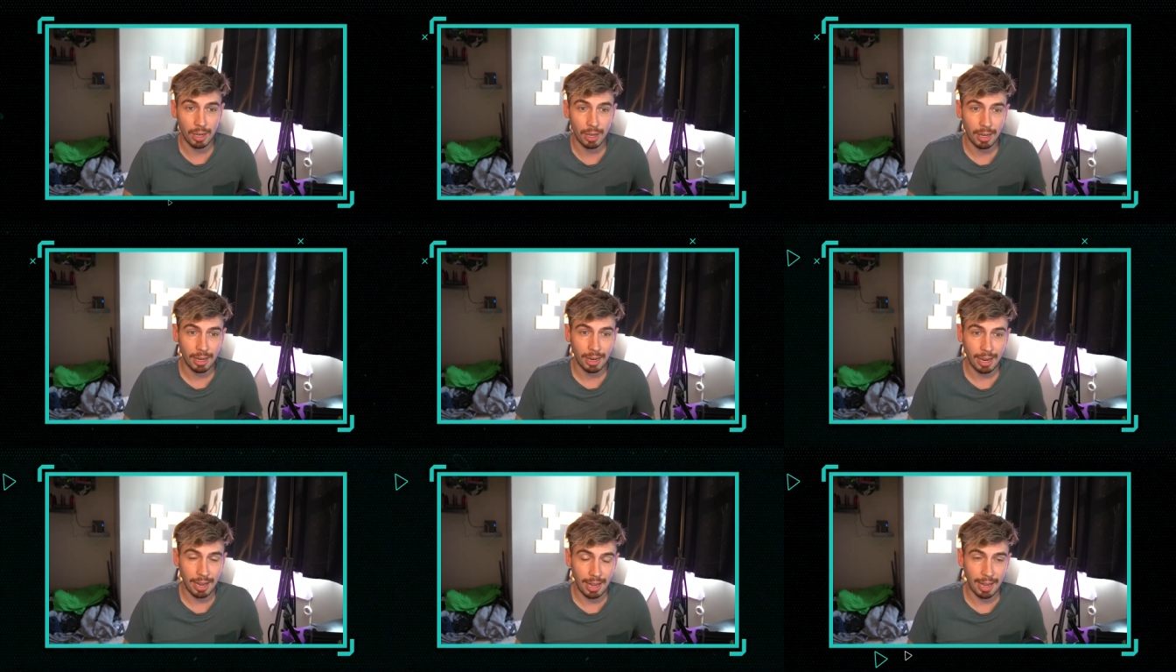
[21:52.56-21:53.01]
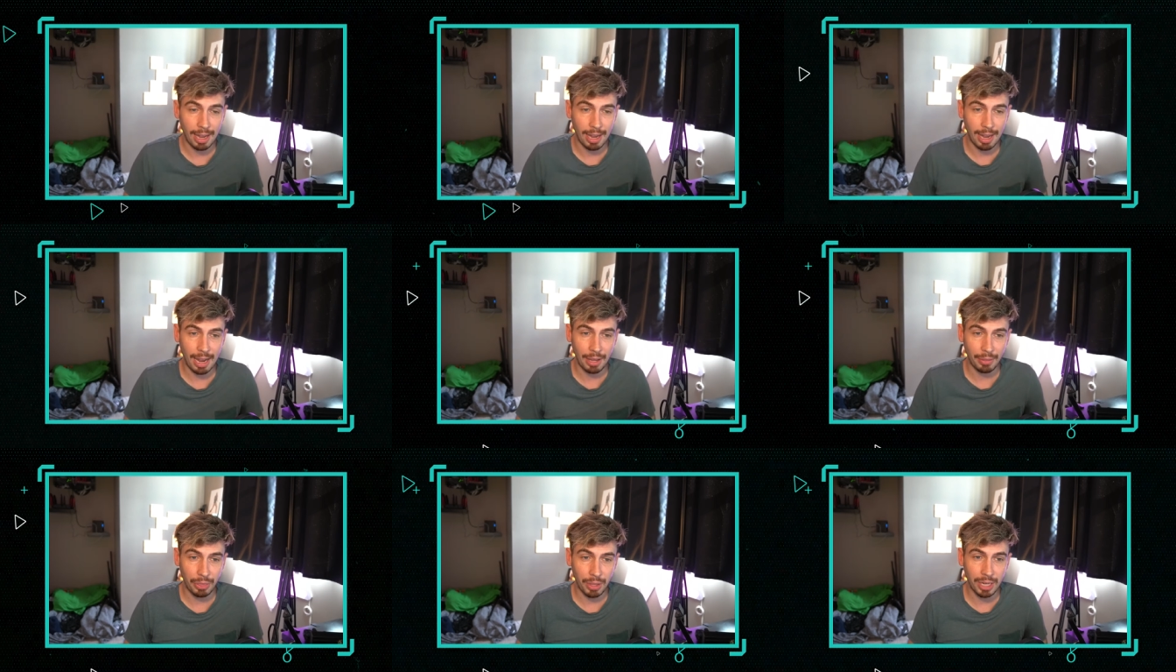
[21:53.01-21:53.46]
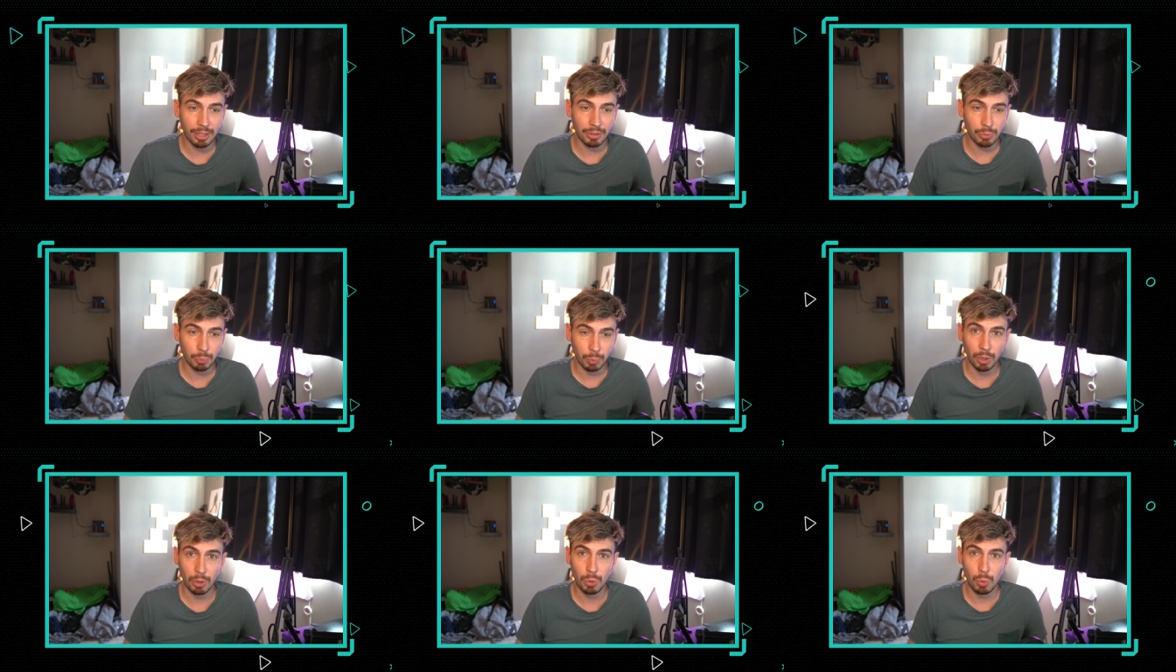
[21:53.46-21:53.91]
uh, I think it's
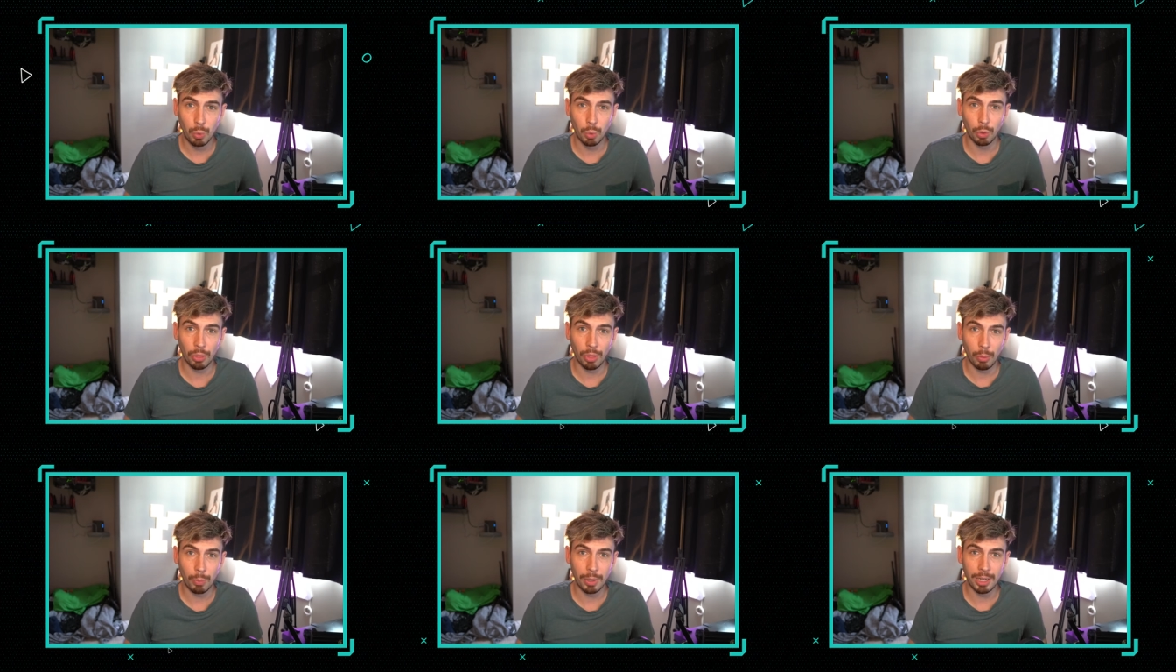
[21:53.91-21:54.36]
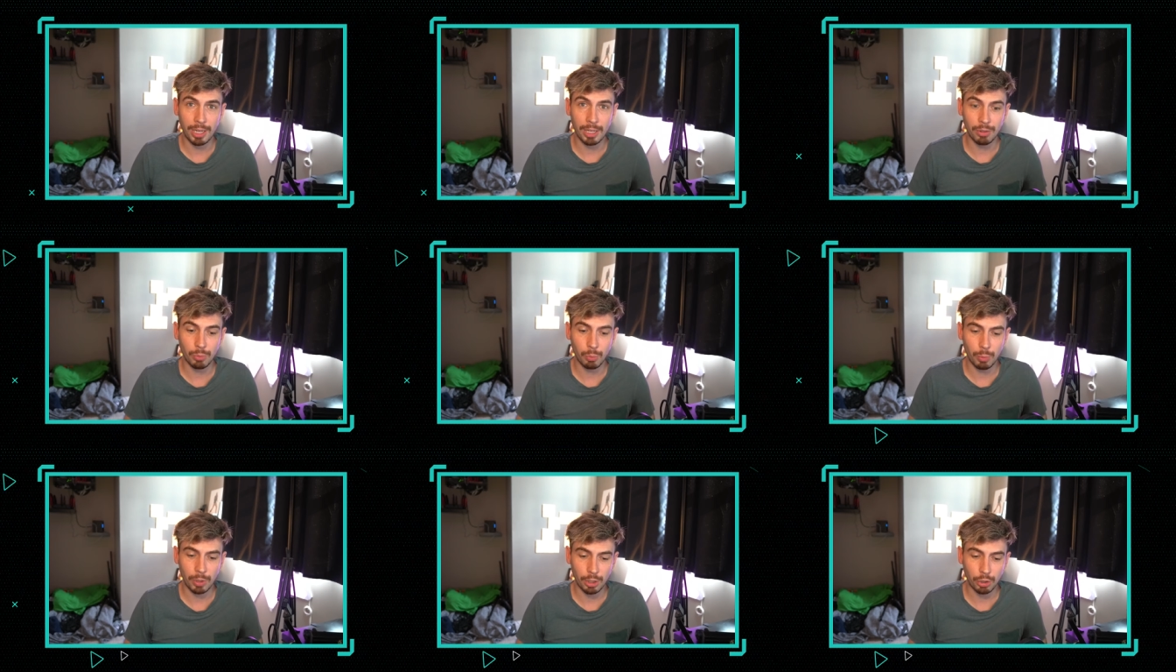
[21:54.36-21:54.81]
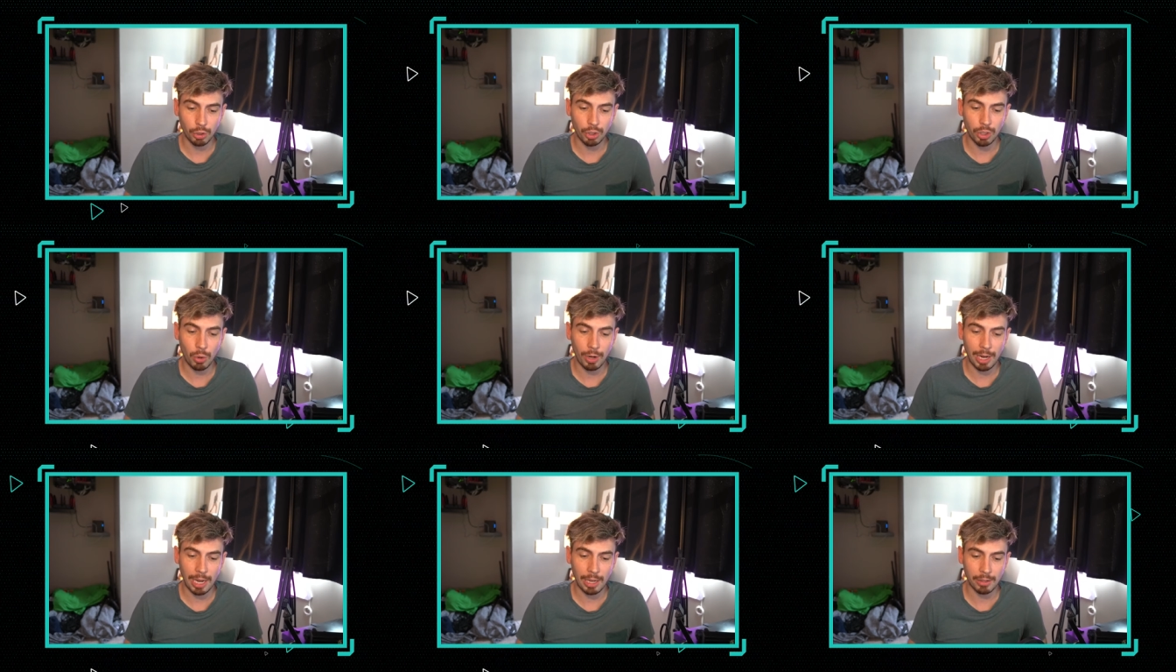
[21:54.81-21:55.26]
real cool that we can we can
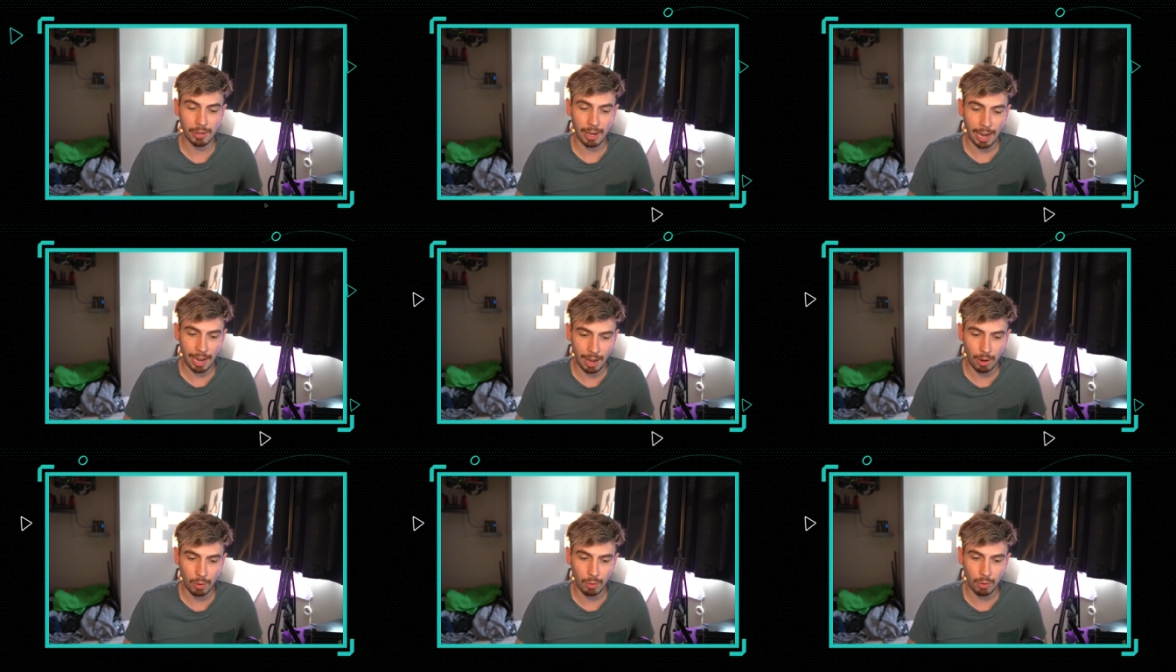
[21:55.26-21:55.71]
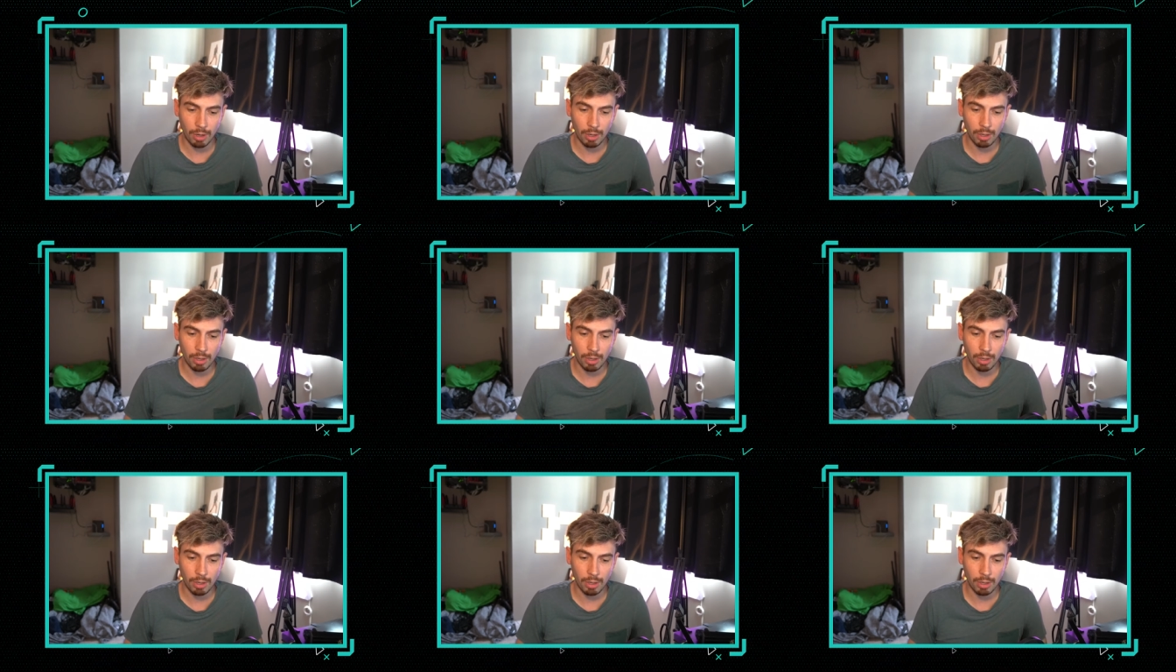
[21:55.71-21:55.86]
showcase how